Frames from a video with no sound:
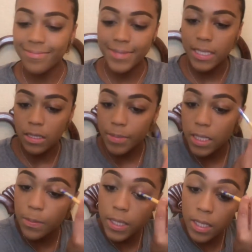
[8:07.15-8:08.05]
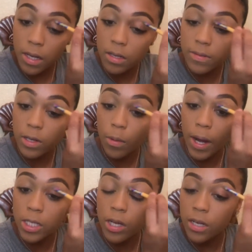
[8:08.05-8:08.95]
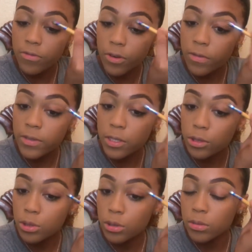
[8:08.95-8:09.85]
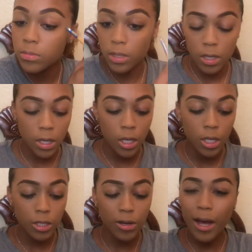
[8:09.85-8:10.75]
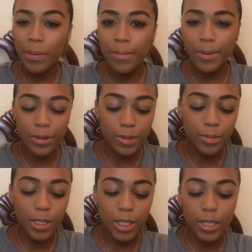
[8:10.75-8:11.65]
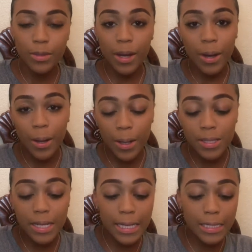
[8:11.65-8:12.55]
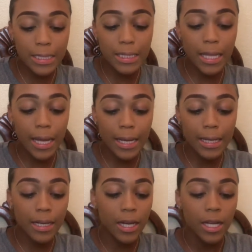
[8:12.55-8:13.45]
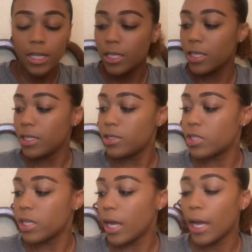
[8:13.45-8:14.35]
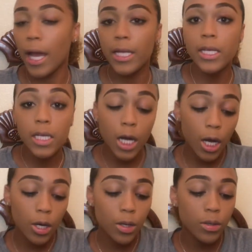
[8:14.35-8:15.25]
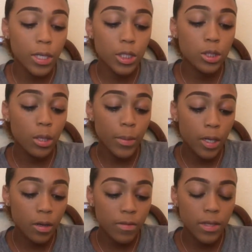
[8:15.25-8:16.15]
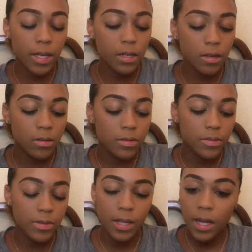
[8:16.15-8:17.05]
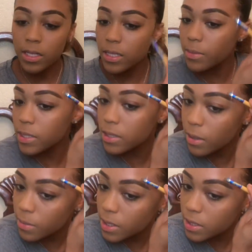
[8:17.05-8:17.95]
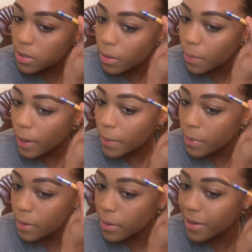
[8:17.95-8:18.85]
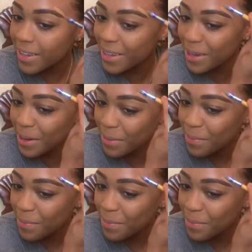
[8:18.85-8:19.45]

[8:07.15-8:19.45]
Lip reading: This is my speed. I don't even know why I tried to front for YouTube. You know how people be doing them look cute, oh, dainty, like Janae Aiko, instrumental, like, no. I need me something that's gonna pipe me up.